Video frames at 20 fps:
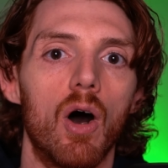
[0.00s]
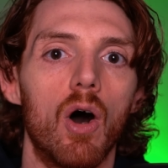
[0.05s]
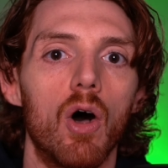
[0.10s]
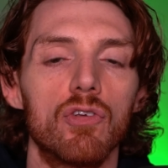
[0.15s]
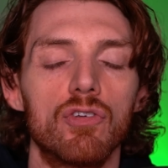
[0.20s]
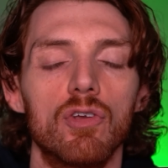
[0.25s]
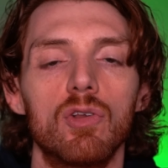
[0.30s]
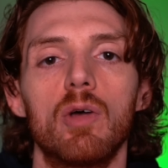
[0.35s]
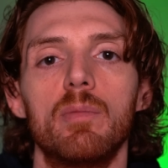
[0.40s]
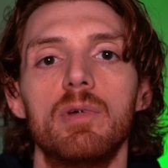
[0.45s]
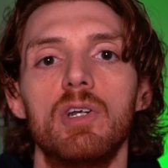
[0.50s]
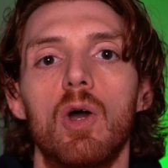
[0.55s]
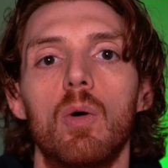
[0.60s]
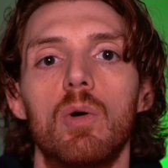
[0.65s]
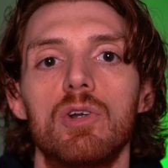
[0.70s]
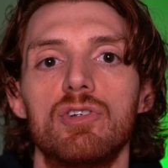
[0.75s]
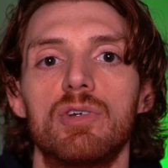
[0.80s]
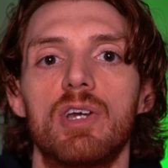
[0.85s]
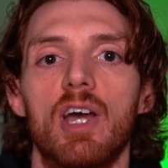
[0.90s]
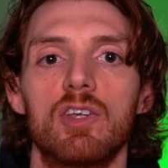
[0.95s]
Also, let me
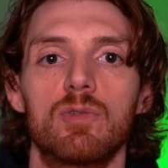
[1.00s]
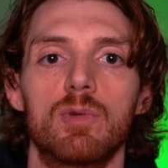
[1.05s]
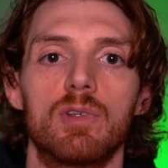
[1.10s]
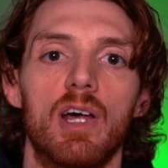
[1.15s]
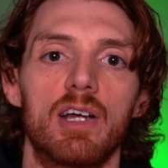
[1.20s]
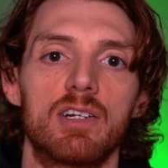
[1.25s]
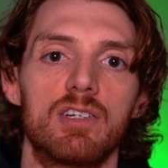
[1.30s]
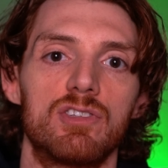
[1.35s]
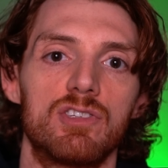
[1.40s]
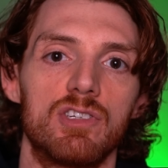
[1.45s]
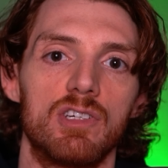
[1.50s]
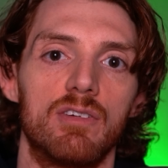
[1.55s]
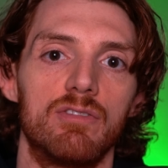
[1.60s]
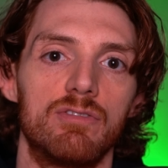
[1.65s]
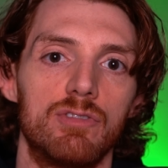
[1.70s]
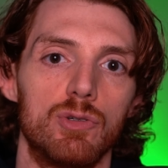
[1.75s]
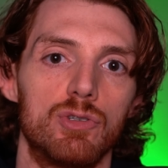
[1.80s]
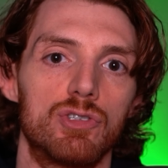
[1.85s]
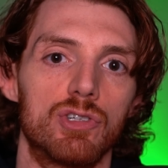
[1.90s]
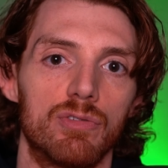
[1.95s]
know what you guys would like to see
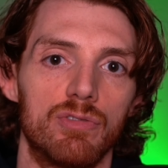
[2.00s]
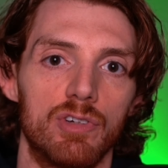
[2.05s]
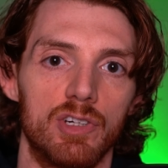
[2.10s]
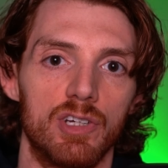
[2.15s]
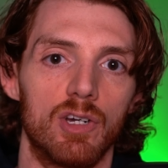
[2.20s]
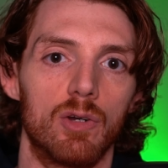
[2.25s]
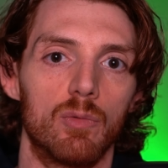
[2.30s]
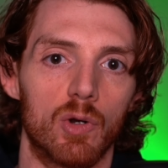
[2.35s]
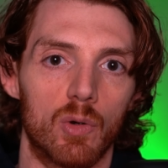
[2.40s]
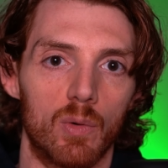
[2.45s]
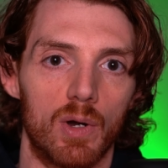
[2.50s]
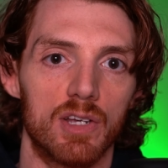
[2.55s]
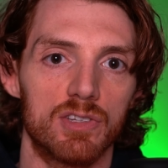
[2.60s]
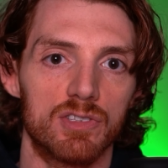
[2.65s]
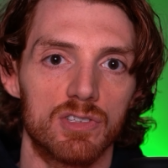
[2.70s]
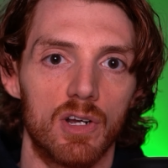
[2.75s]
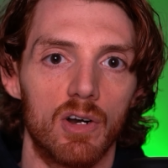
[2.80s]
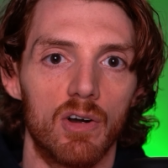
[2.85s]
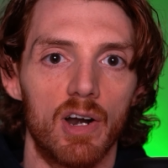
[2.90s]
in future video requests.